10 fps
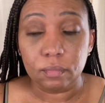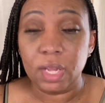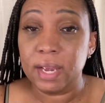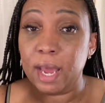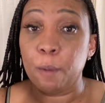
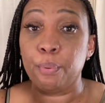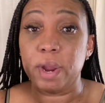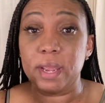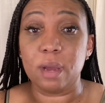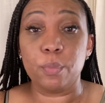I got to
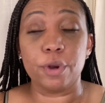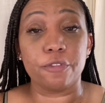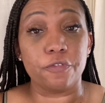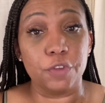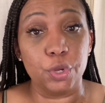break up with a
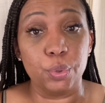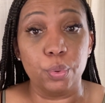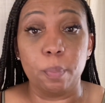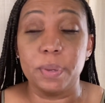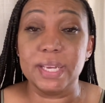
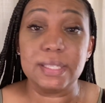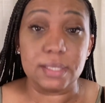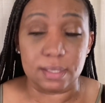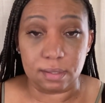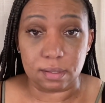few
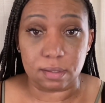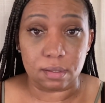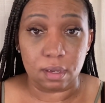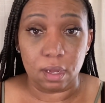pieces